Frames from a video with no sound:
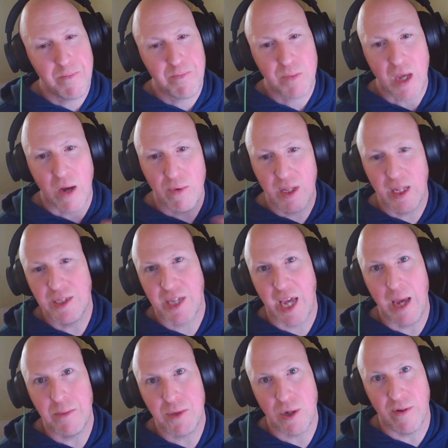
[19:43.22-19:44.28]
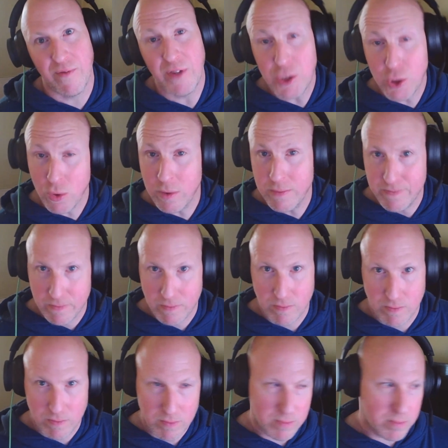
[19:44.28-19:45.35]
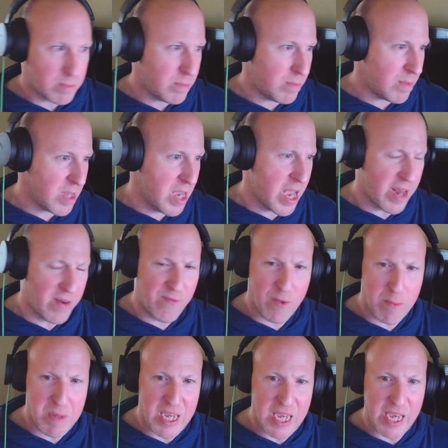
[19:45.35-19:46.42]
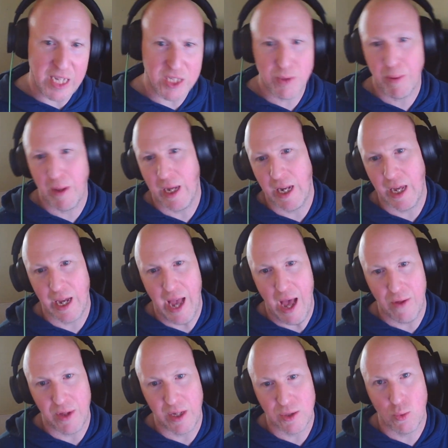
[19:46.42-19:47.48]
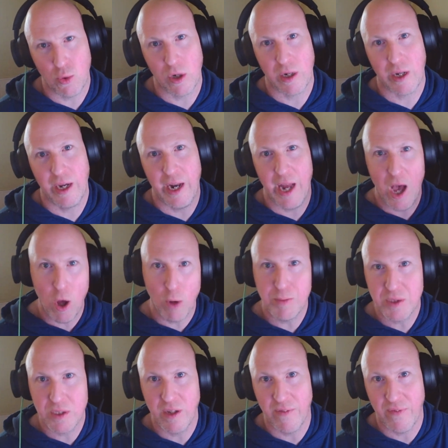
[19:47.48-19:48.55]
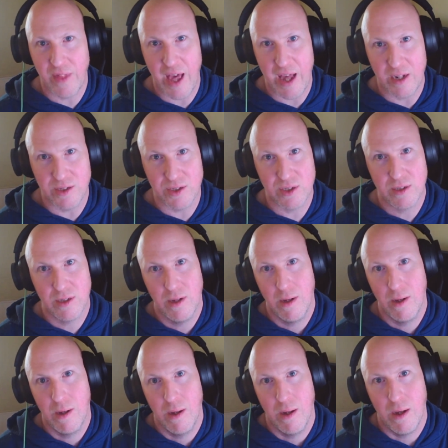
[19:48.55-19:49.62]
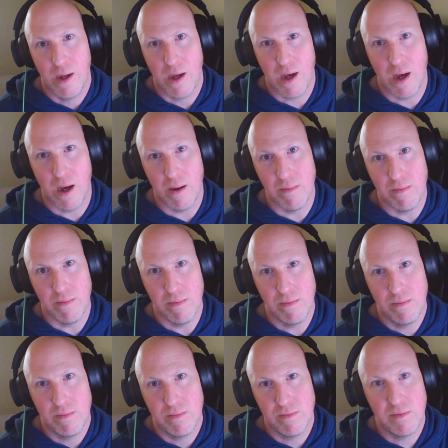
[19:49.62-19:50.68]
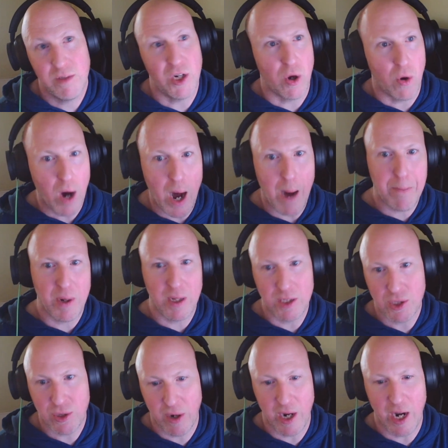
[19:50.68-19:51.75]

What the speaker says: I realize games are visual. And for me explaining how things work, it helps if that is, up on the screen.